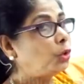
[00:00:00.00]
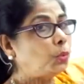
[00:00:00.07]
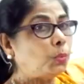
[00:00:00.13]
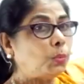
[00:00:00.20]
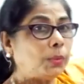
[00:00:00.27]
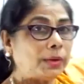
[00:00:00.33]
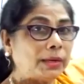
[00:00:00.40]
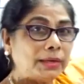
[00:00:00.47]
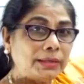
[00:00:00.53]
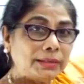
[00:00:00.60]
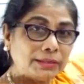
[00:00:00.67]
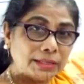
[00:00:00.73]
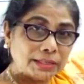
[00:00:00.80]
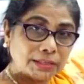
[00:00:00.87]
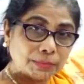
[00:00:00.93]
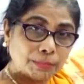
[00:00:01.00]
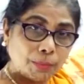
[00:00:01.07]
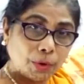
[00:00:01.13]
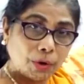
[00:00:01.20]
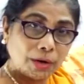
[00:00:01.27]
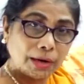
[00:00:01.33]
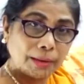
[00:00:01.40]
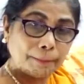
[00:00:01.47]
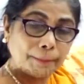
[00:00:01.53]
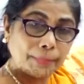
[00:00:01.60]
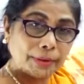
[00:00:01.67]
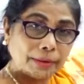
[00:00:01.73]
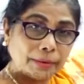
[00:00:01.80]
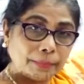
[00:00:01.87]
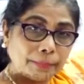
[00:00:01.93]
toward the small
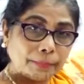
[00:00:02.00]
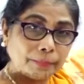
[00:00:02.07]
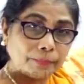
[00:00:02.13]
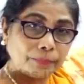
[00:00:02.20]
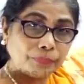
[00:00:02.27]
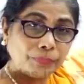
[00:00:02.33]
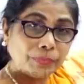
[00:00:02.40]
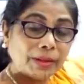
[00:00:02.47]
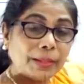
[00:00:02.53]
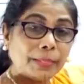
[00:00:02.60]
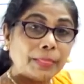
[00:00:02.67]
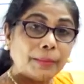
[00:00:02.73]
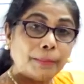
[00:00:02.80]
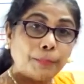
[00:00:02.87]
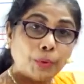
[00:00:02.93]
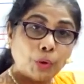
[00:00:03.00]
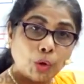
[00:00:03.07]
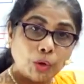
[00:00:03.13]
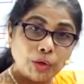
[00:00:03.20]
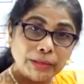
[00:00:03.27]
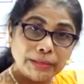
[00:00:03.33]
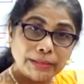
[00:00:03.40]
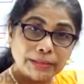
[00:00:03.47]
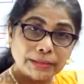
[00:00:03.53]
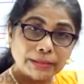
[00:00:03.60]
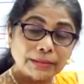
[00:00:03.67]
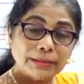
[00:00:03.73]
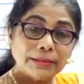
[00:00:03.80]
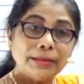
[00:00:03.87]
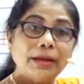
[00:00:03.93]
number. The
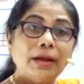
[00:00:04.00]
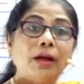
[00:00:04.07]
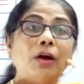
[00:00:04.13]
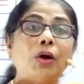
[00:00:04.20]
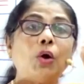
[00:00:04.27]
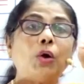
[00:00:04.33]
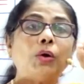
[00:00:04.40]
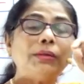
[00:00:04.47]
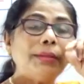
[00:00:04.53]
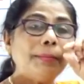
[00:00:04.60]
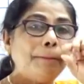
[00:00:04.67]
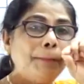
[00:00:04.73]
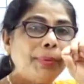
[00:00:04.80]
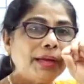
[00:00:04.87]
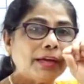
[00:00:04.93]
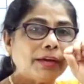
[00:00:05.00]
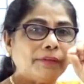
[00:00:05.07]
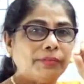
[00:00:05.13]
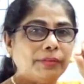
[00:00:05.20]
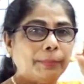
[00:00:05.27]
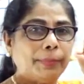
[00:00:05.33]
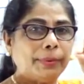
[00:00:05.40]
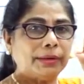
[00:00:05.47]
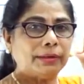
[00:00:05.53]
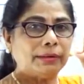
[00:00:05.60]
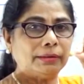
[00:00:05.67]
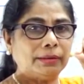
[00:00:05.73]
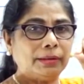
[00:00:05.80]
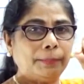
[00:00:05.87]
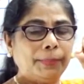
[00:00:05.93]
pointer or the beak of the
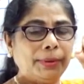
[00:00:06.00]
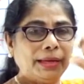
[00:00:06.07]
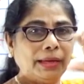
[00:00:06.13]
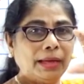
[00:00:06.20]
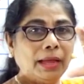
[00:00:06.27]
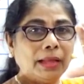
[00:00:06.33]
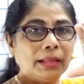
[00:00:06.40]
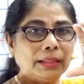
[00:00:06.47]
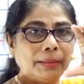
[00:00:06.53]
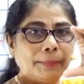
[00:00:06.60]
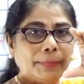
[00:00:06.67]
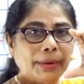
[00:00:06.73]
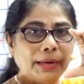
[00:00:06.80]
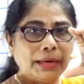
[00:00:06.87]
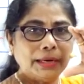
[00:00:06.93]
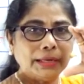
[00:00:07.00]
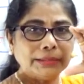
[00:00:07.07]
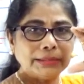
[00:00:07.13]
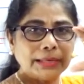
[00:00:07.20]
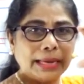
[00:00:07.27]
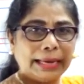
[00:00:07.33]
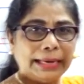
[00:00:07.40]
bird. The beak, the bird has